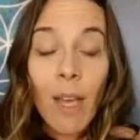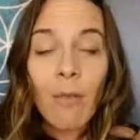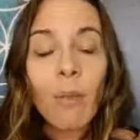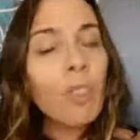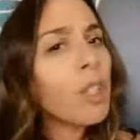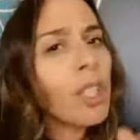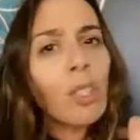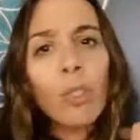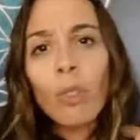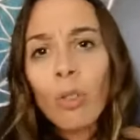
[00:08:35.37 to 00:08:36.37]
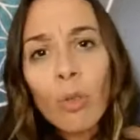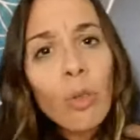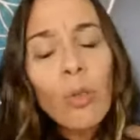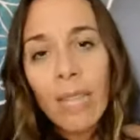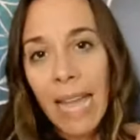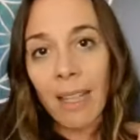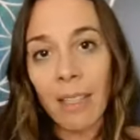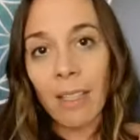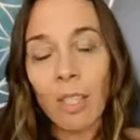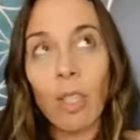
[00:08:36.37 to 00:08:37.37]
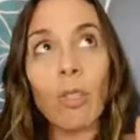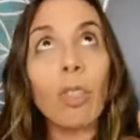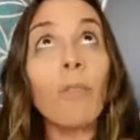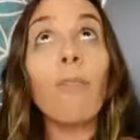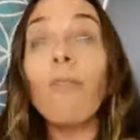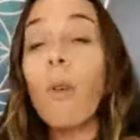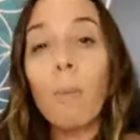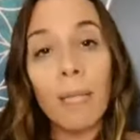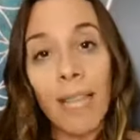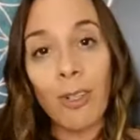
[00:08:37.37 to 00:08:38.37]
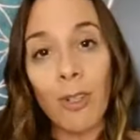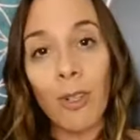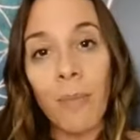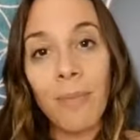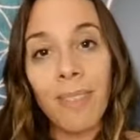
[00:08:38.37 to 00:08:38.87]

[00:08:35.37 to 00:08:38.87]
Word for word: from sharing your true talents, your, your full potential.